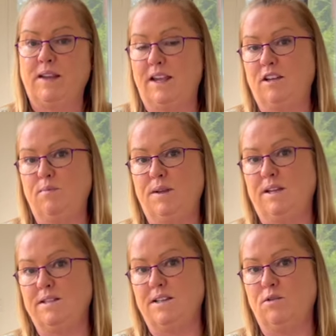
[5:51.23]
It can be
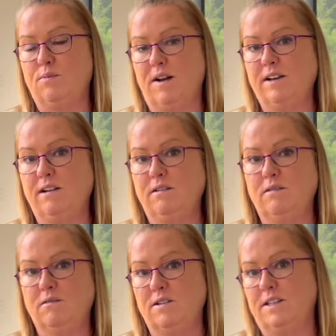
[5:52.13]
a deal breaker
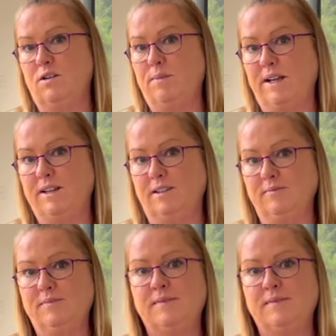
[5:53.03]
or a deal maker.